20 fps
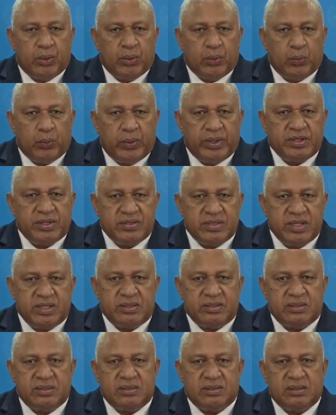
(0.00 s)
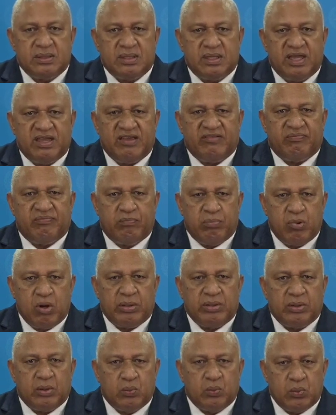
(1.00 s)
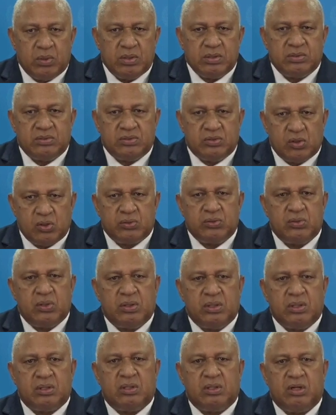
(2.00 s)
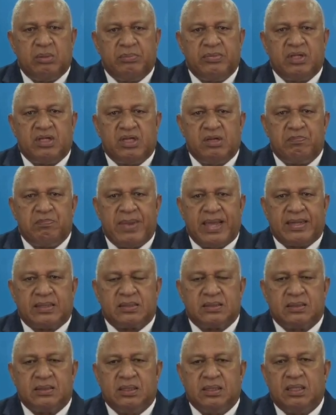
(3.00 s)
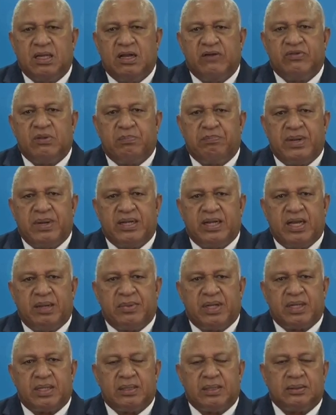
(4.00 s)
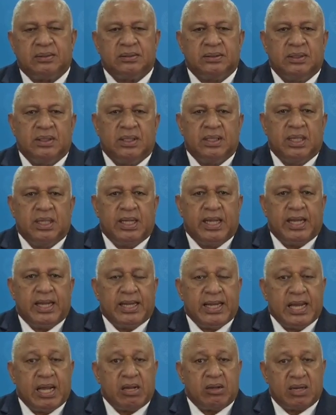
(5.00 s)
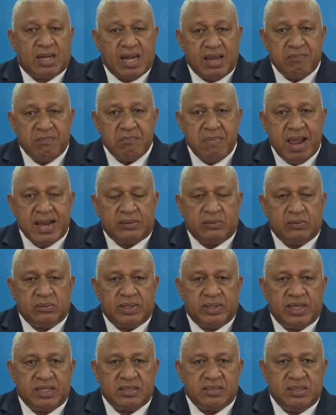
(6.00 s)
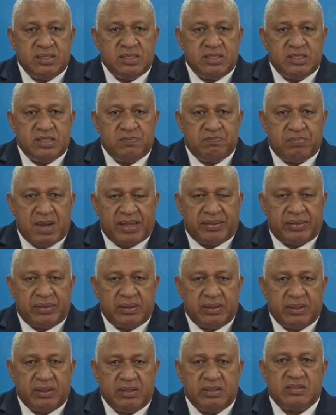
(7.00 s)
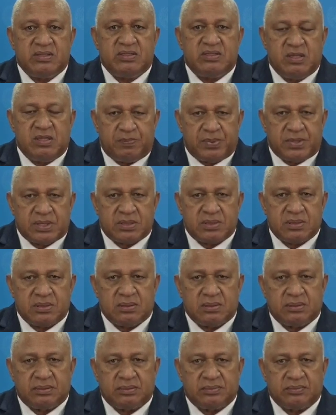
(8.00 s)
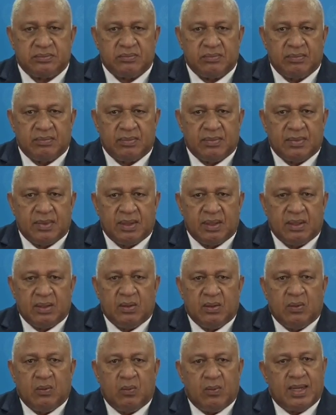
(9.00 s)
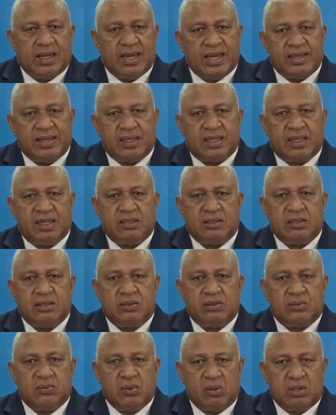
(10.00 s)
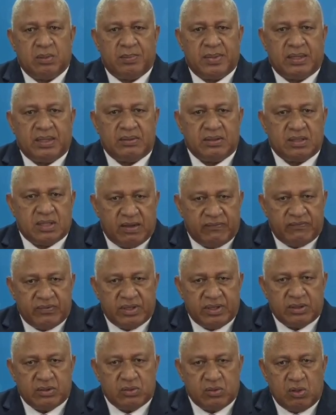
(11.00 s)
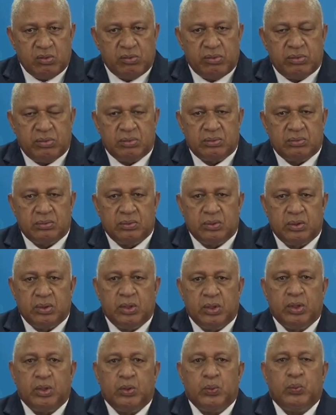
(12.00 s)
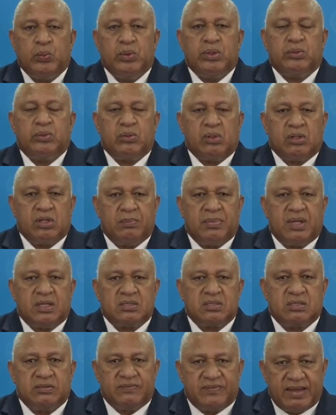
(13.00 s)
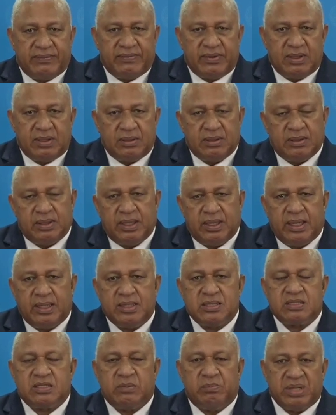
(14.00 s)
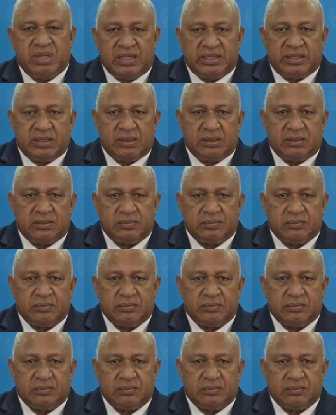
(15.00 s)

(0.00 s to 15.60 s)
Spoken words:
We SIDS have borne the worst socio-economic impacts of the pandemic, and our climb back to the SDG path is steepest. While other countries talk about recovery and growth, we talk about survival and stability.